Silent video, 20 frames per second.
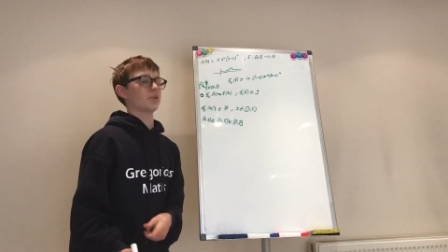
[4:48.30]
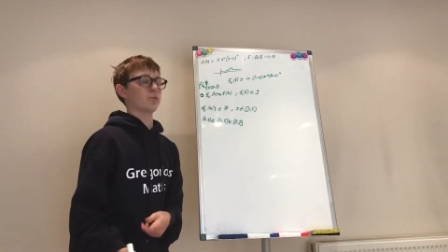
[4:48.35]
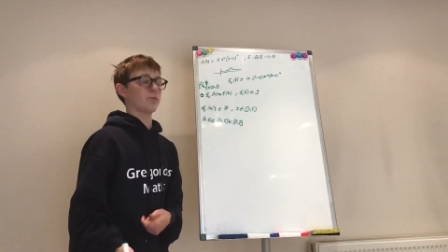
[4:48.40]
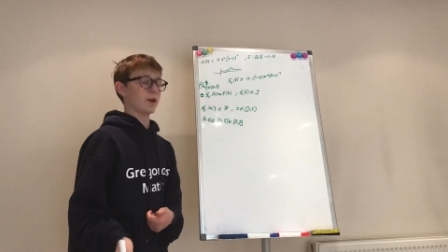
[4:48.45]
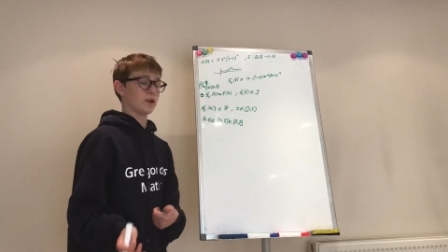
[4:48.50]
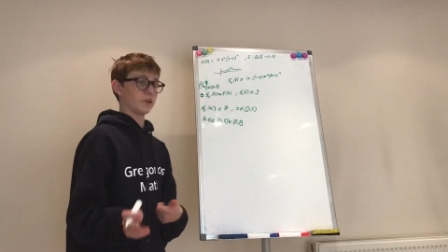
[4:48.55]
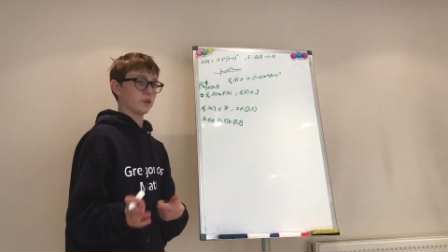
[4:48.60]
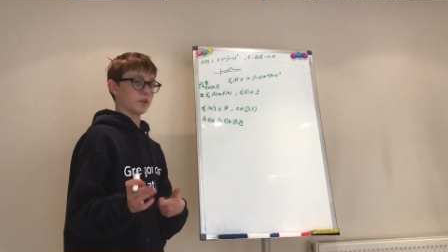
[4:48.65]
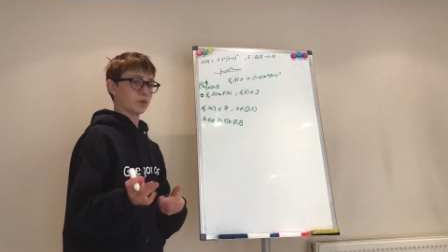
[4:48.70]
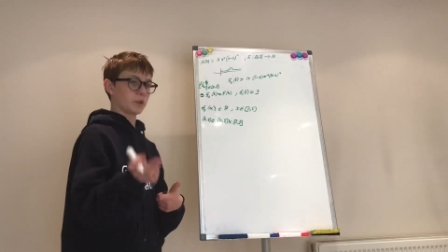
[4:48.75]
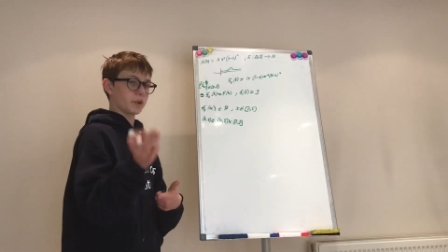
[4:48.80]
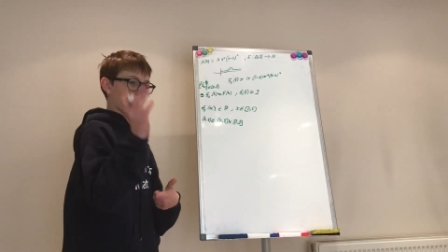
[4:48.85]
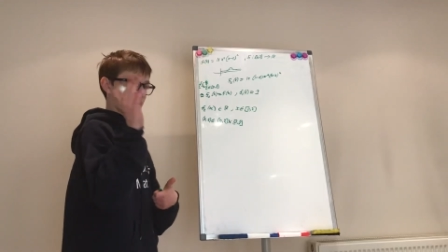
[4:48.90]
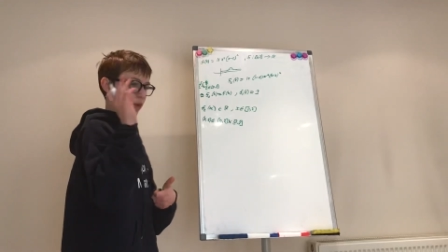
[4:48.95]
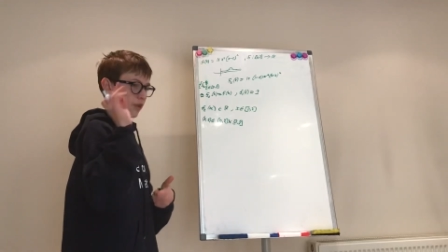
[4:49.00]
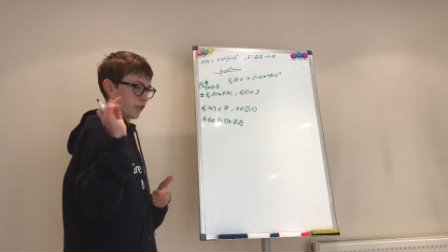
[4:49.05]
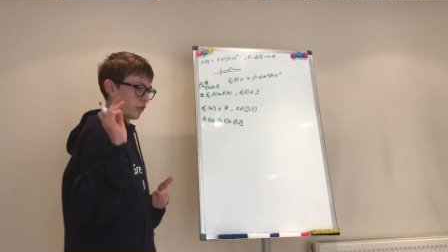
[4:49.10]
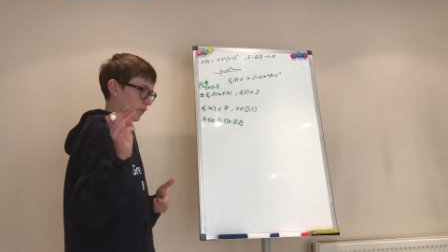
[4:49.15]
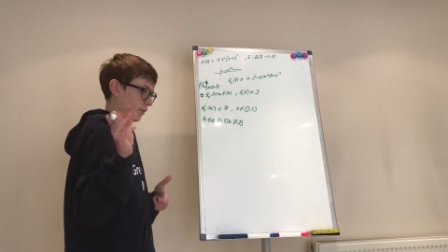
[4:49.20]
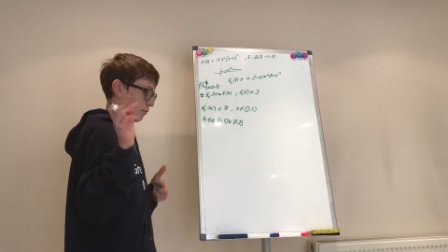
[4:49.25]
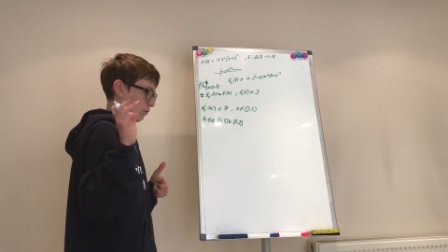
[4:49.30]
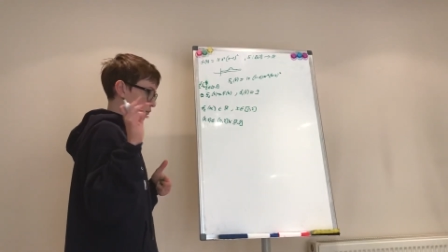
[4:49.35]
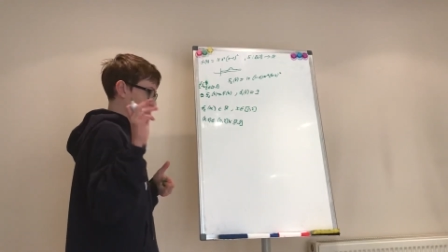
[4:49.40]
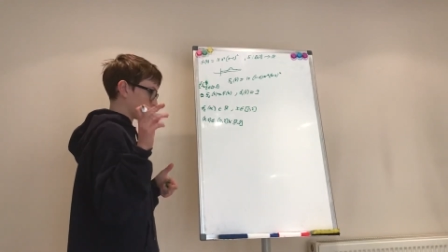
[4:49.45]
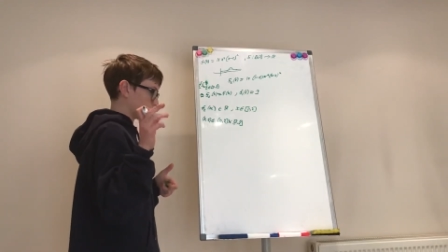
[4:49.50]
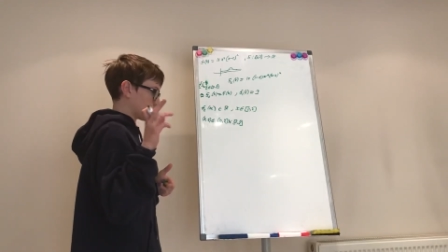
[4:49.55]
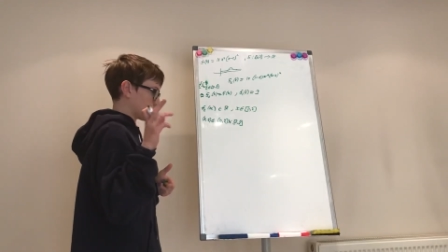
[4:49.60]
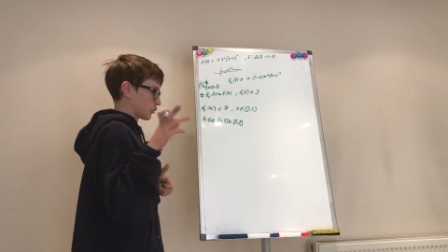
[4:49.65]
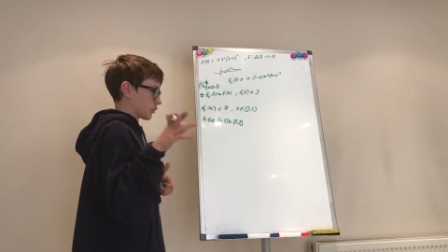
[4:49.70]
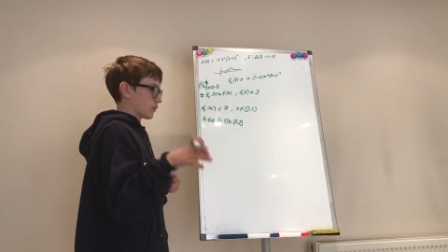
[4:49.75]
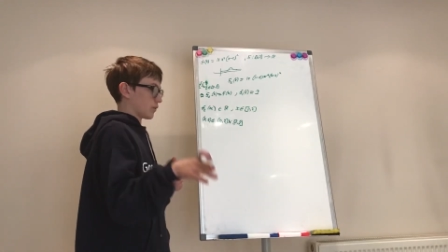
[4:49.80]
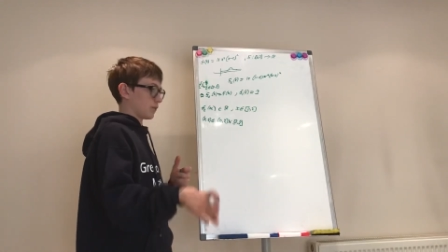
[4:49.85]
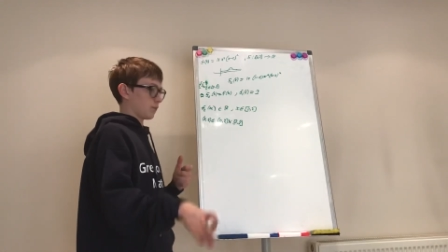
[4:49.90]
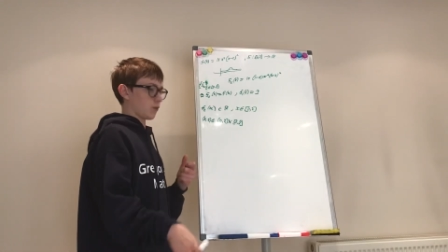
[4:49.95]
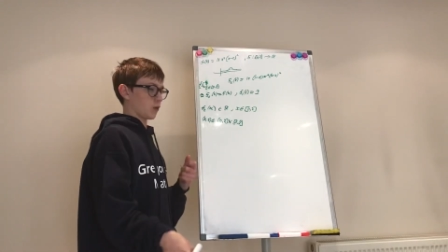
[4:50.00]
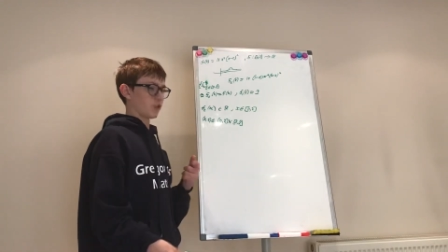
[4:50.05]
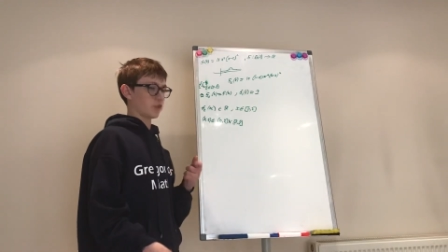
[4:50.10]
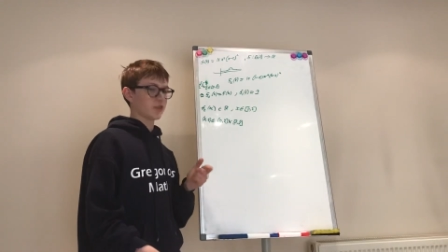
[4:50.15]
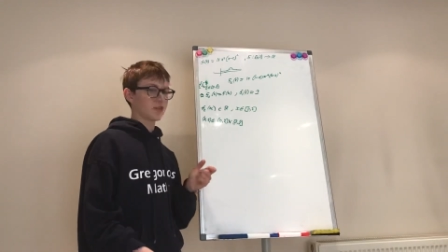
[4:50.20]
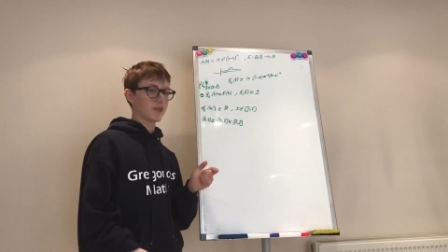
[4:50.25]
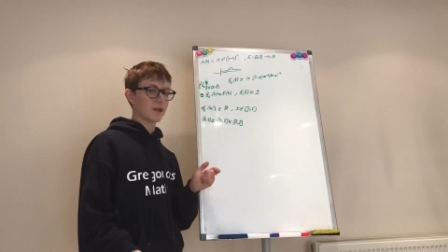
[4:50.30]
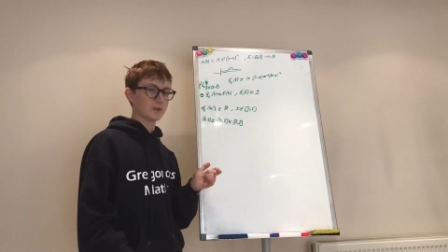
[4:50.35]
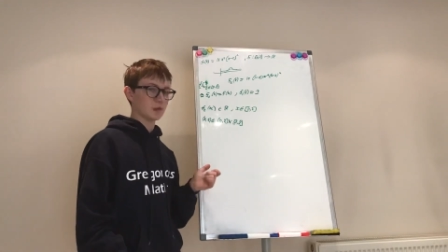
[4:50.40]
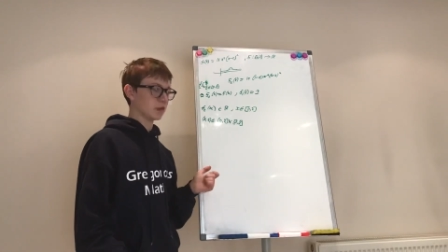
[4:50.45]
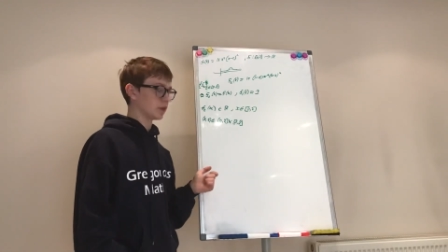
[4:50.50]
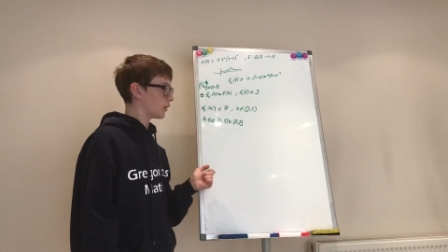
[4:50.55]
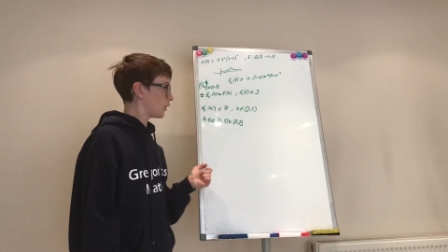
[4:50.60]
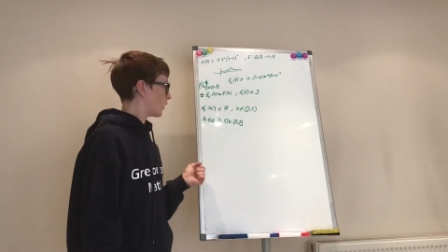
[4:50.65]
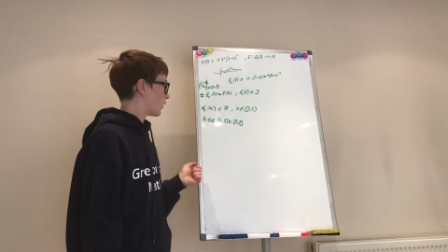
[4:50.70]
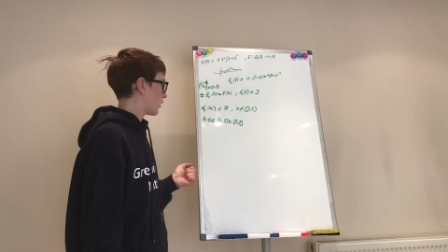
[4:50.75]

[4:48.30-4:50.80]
spaces, which I did in topology 1.7.